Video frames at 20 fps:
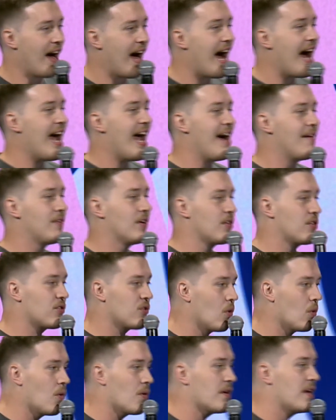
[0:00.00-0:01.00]
I have a
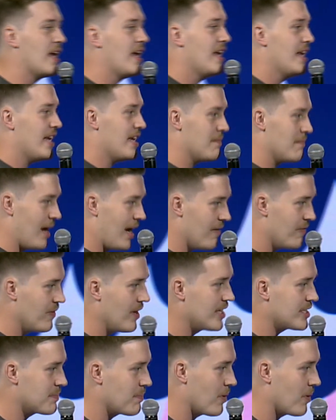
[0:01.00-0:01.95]
thorn in my flesh